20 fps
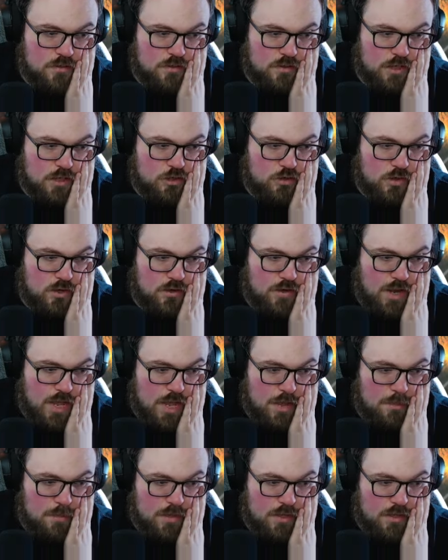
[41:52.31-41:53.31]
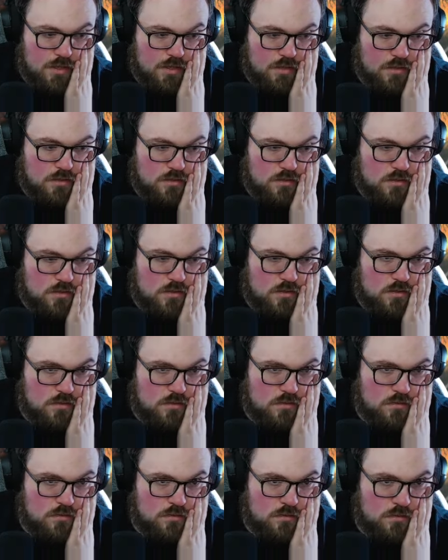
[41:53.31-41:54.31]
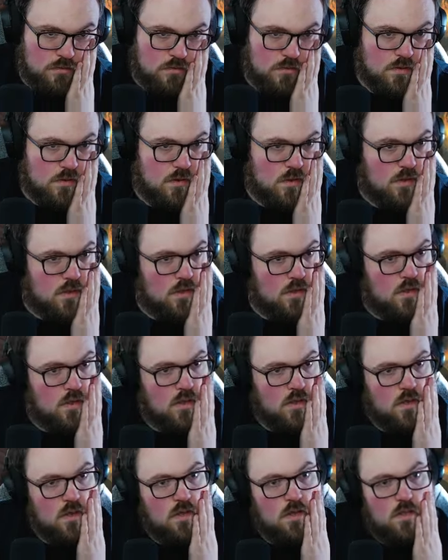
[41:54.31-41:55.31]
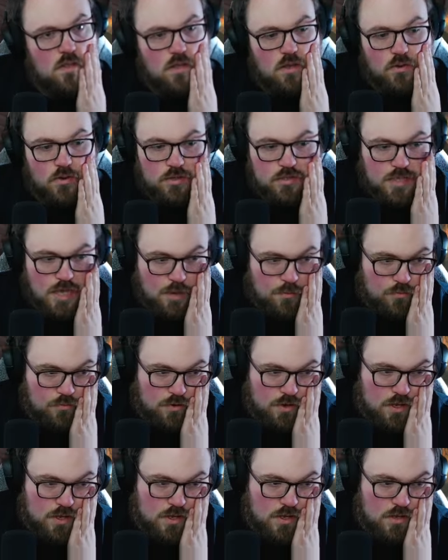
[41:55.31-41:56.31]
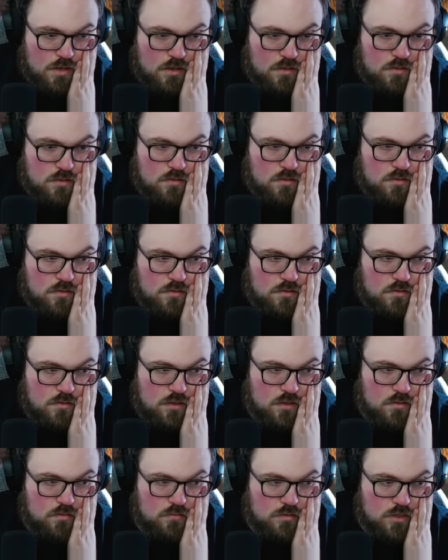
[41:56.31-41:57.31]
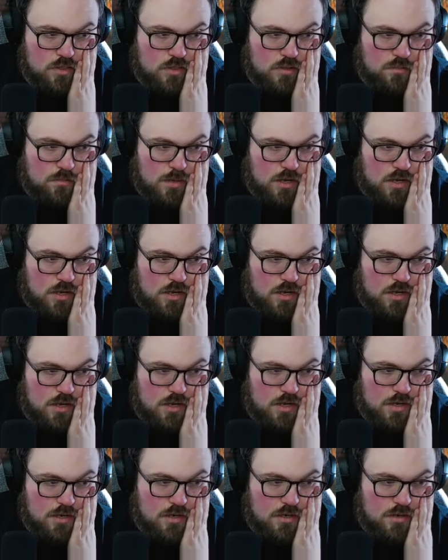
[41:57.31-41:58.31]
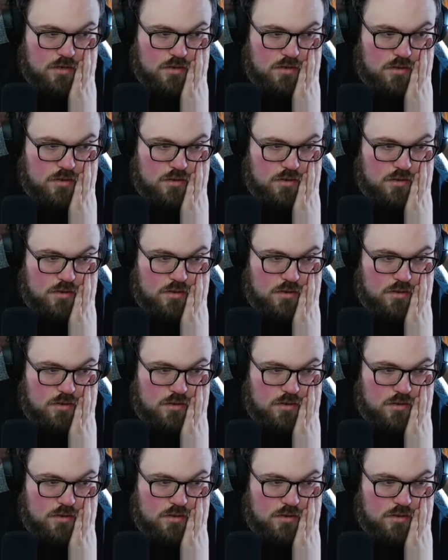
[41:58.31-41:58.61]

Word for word: So that trigger happens. They go to tap ring. We can respond.